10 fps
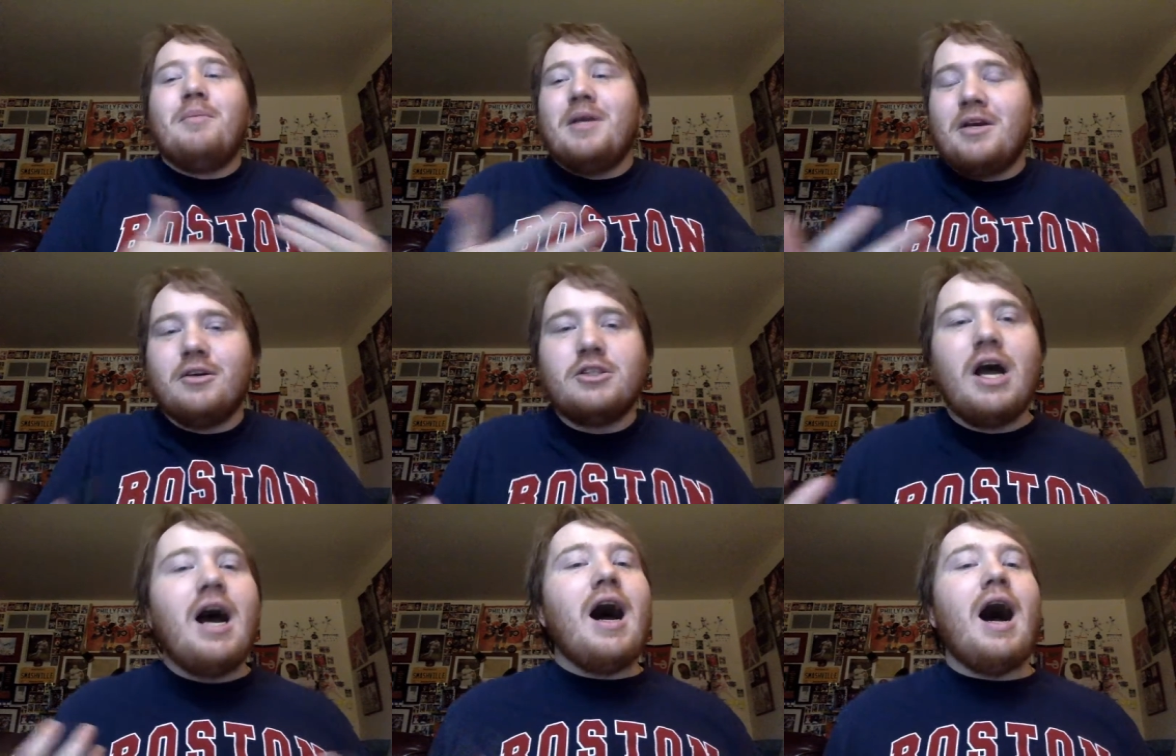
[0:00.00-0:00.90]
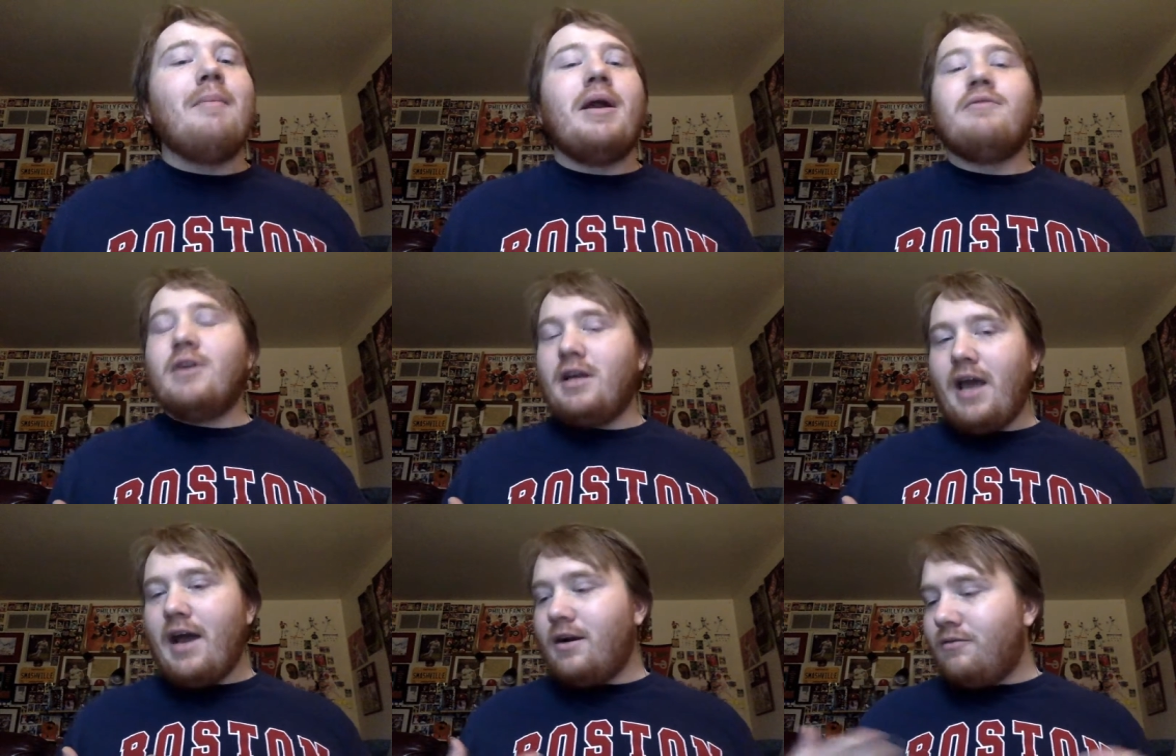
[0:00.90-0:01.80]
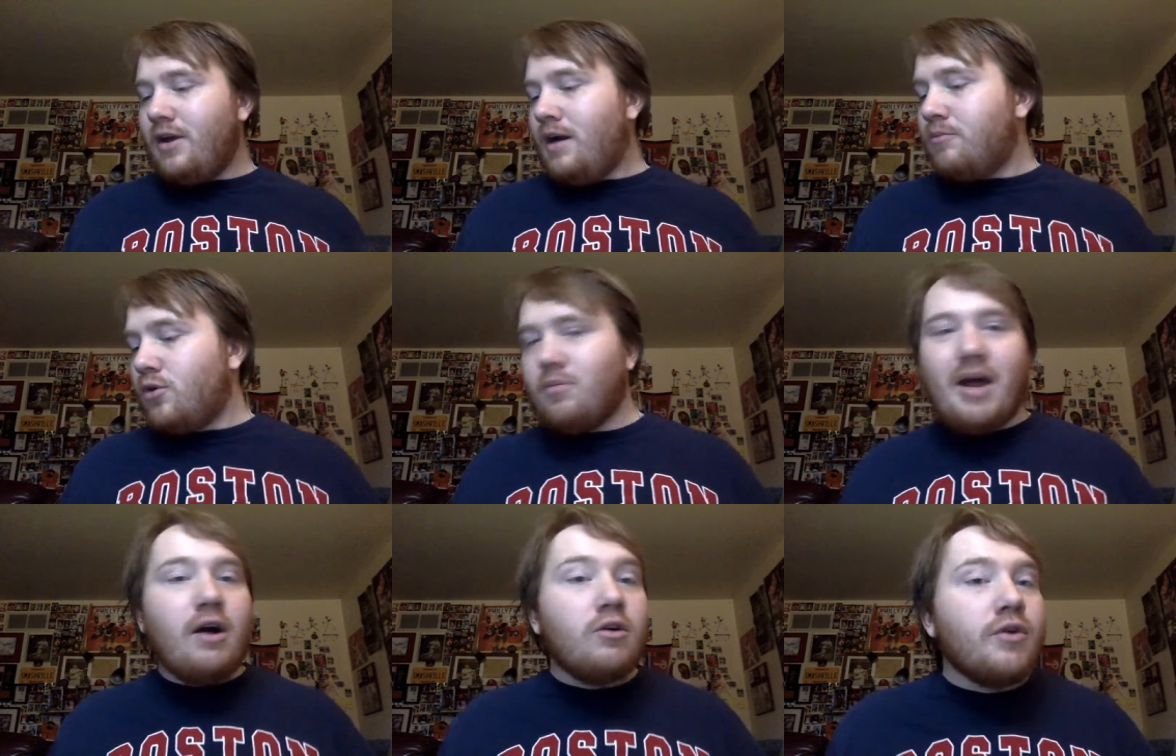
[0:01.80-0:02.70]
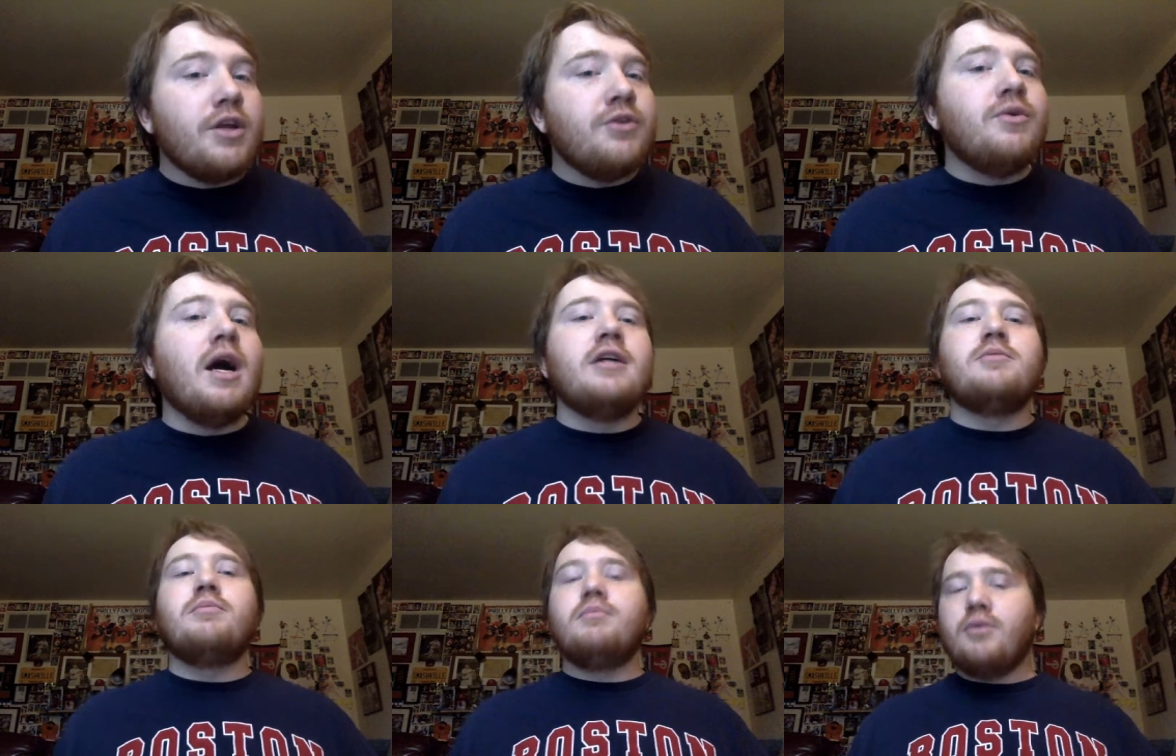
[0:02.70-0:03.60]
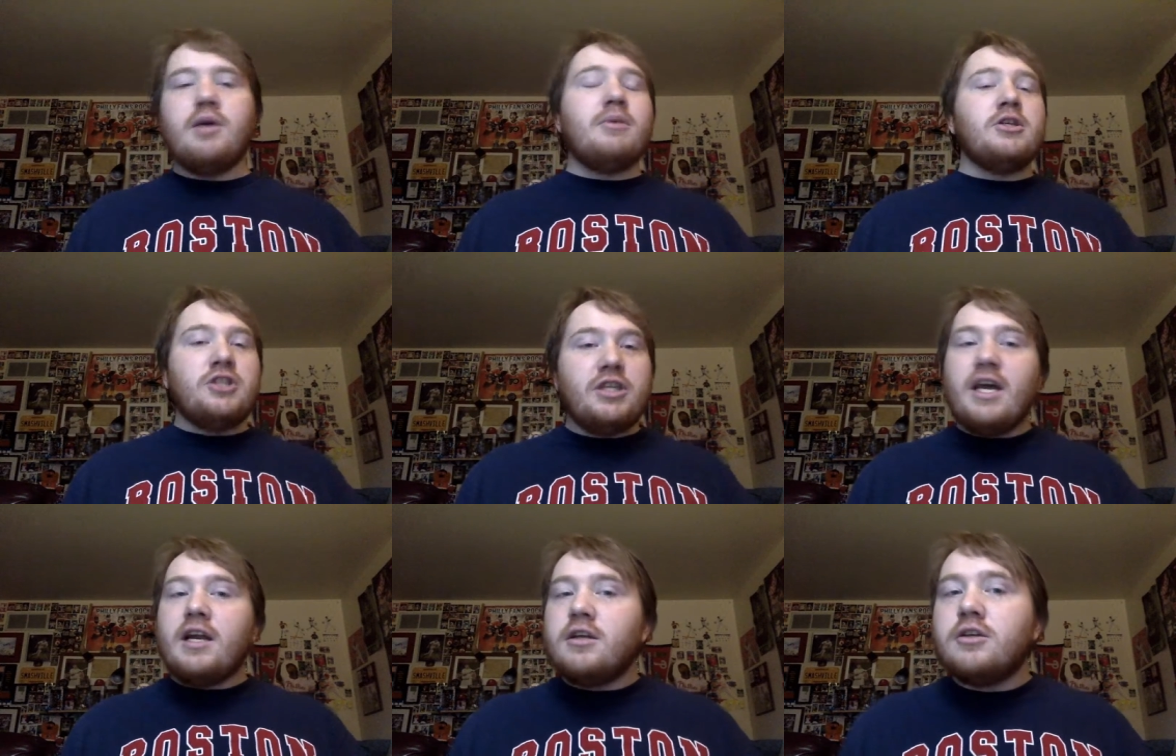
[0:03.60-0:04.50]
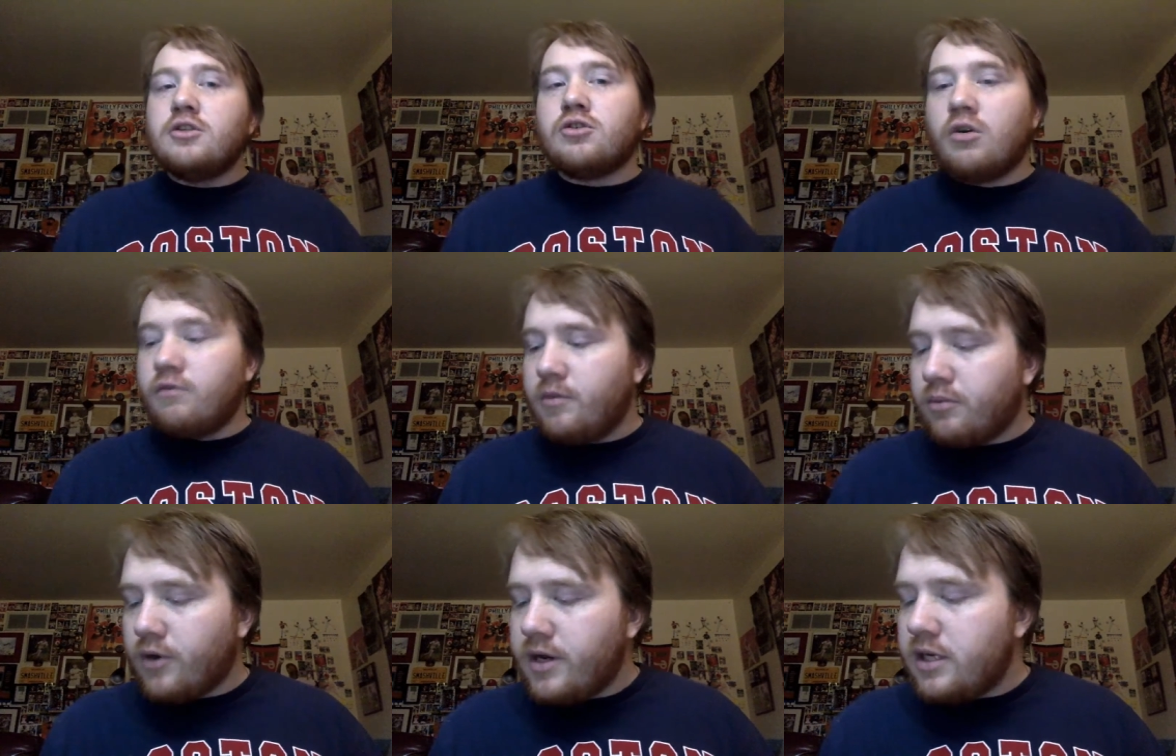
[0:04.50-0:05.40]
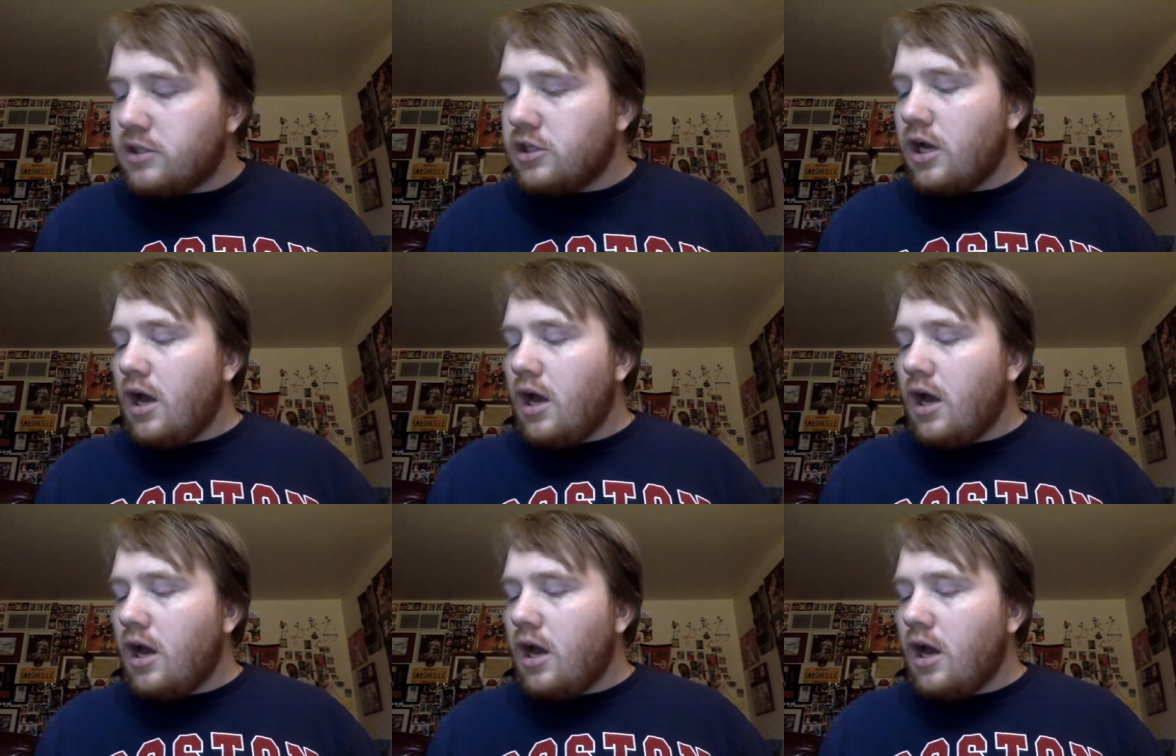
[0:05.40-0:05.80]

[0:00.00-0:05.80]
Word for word: because I'm not even a Canada fan. I'm talking about how great you guys played because you did and you deserve the praise.